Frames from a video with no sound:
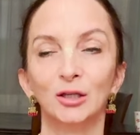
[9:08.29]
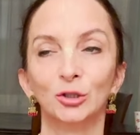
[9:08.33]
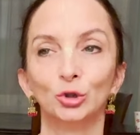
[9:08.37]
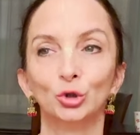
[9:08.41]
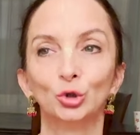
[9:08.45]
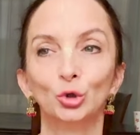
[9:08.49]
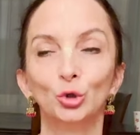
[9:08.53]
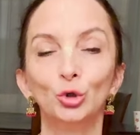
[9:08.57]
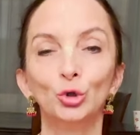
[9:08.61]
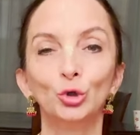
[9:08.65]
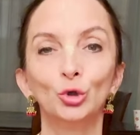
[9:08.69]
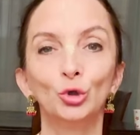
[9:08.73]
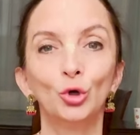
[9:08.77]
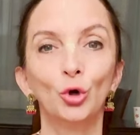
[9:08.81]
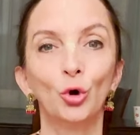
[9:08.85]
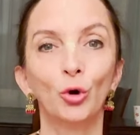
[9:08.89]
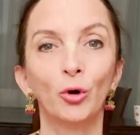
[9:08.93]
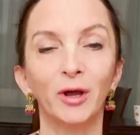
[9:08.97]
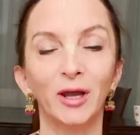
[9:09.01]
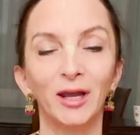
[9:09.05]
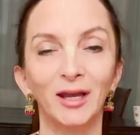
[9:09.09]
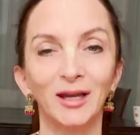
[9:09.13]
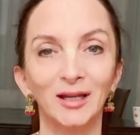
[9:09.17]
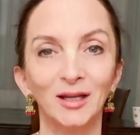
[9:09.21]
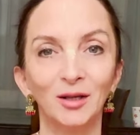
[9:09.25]
Do you
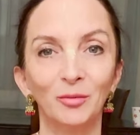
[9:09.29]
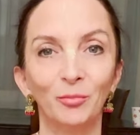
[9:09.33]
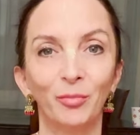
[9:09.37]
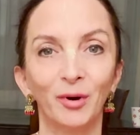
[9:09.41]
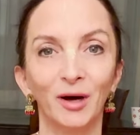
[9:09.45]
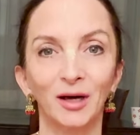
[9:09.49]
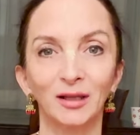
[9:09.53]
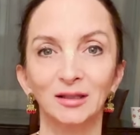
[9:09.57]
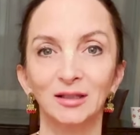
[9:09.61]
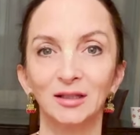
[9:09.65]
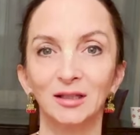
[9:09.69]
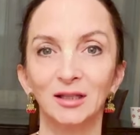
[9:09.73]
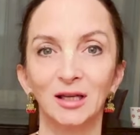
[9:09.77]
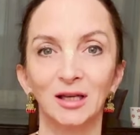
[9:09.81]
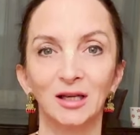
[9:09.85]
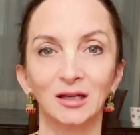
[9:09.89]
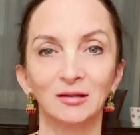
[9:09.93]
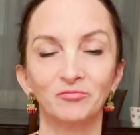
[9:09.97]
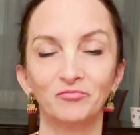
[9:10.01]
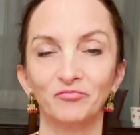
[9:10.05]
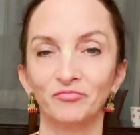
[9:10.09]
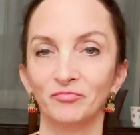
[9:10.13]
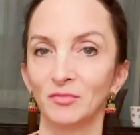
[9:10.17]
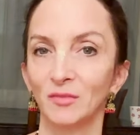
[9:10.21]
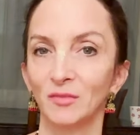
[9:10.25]
know
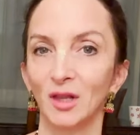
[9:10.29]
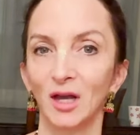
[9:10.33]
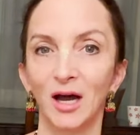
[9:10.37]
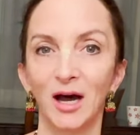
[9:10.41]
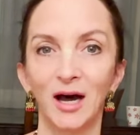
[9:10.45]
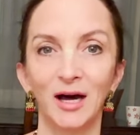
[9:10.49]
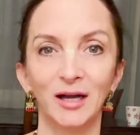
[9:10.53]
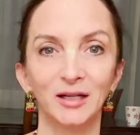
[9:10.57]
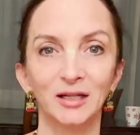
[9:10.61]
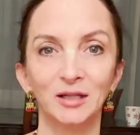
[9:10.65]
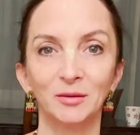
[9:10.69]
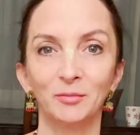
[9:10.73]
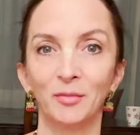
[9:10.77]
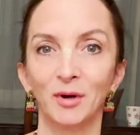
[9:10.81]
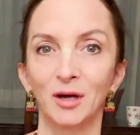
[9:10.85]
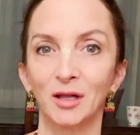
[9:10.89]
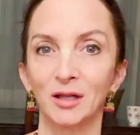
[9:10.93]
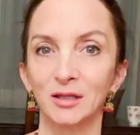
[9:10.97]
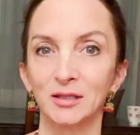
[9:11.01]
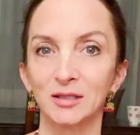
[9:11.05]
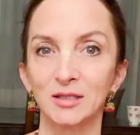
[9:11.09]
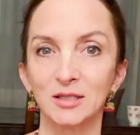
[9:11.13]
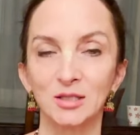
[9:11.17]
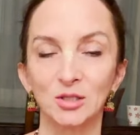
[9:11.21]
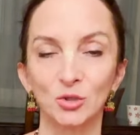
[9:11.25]
anybody,
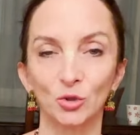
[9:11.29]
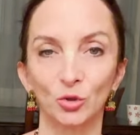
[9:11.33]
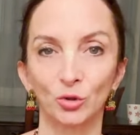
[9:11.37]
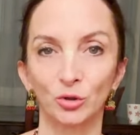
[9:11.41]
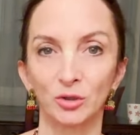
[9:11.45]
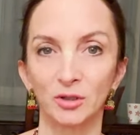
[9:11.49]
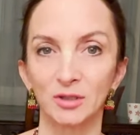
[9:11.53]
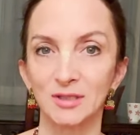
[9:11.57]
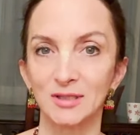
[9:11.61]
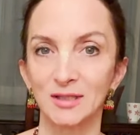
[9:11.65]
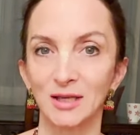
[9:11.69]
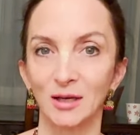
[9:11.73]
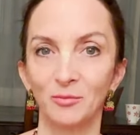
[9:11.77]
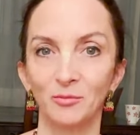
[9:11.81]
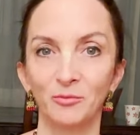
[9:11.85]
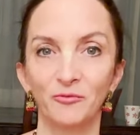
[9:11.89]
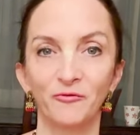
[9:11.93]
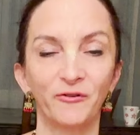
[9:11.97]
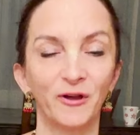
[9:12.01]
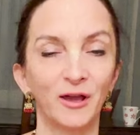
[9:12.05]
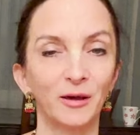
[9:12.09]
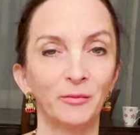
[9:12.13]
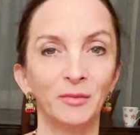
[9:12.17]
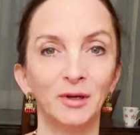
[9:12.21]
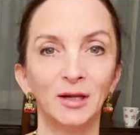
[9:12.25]
animals or some
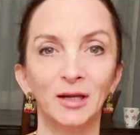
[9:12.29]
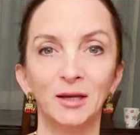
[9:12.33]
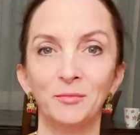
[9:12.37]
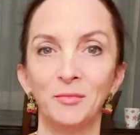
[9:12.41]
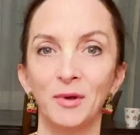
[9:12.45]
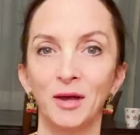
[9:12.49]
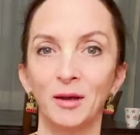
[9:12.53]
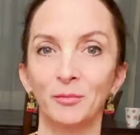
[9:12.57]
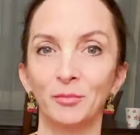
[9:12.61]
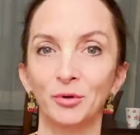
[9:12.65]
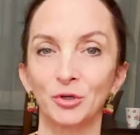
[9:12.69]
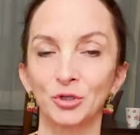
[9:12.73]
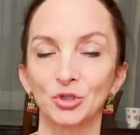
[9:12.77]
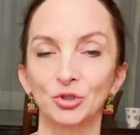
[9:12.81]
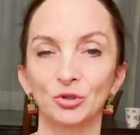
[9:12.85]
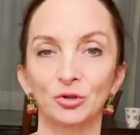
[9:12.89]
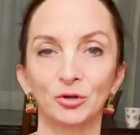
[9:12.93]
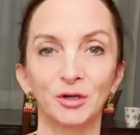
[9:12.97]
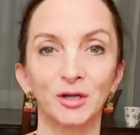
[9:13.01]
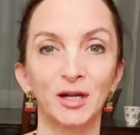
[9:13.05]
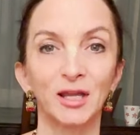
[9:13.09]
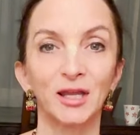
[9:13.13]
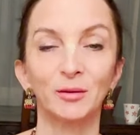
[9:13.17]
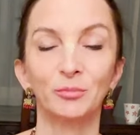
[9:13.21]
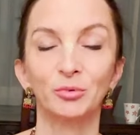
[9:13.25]
family members or
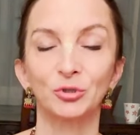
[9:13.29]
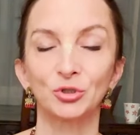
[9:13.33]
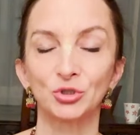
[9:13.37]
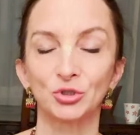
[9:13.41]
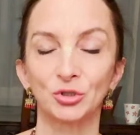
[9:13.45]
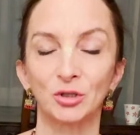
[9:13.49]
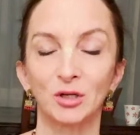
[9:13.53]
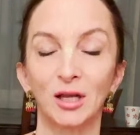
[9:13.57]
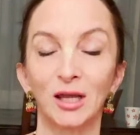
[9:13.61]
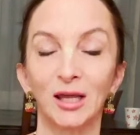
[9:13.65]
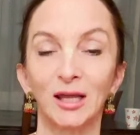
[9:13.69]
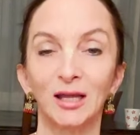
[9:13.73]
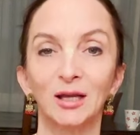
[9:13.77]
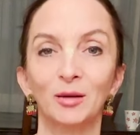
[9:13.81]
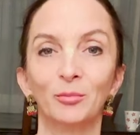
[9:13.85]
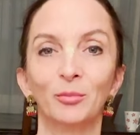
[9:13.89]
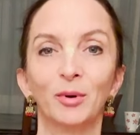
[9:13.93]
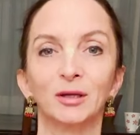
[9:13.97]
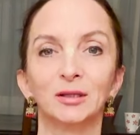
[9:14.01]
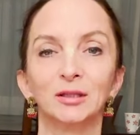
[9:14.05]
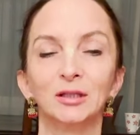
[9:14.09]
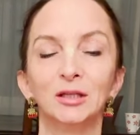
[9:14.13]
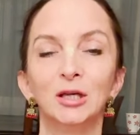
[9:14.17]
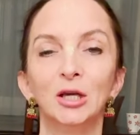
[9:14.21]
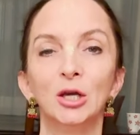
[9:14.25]
neighbors or
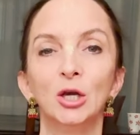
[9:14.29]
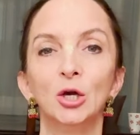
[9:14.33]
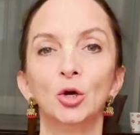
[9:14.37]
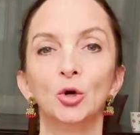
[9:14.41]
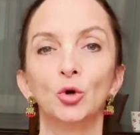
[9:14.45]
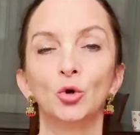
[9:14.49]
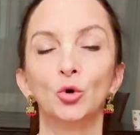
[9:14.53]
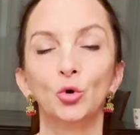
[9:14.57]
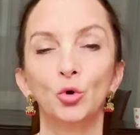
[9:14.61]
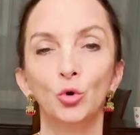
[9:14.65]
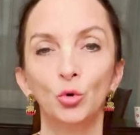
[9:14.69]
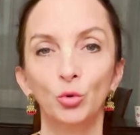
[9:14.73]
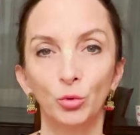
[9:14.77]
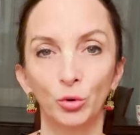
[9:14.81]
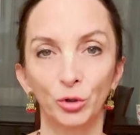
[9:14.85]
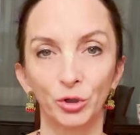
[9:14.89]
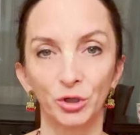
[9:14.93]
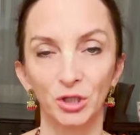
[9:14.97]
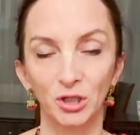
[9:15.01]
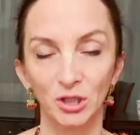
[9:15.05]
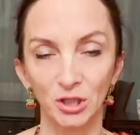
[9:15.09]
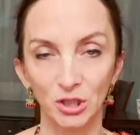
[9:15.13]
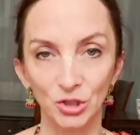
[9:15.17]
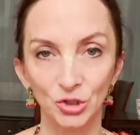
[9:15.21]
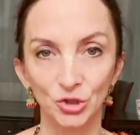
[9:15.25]
anybody who
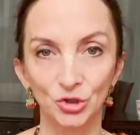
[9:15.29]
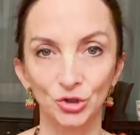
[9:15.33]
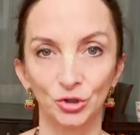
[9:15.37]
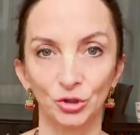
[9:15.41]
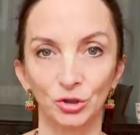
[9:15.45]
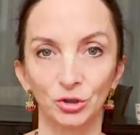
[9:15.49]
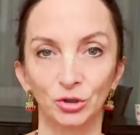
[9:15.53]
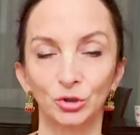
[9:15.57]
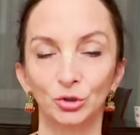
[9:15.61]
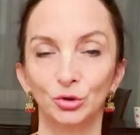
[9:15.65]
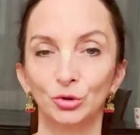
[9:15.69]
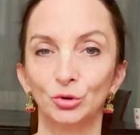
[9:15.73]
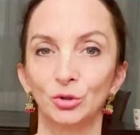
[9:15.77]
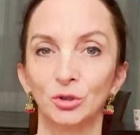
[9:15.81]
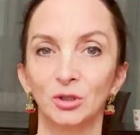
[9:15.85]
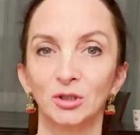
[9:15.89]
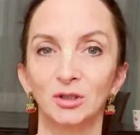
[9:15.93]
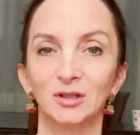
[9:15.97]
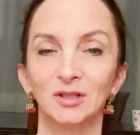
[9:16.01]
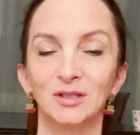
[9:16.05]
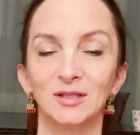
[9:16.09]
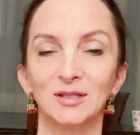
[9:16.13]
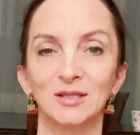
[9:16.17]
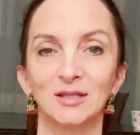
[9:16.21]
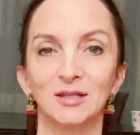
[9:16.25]
were injured
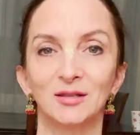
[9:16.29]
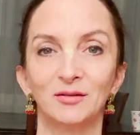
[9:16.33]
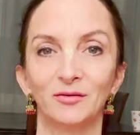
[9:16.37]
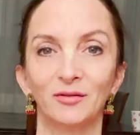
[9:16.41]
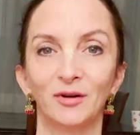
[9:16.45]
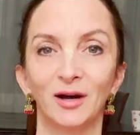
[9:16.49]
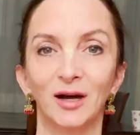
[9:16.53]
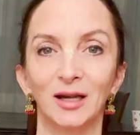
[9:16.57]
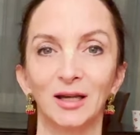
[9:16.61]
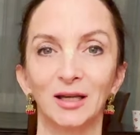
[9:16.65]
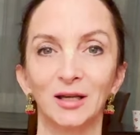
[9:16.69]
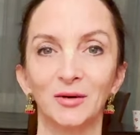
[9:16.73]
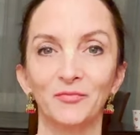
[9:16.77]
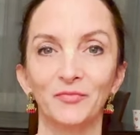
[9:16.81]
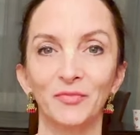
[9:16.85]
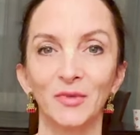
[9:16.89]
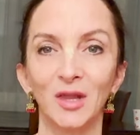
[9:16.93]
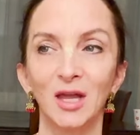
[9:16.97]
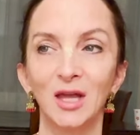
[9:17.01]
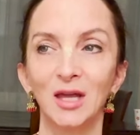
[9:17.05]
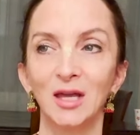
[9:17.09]
during this Diwali?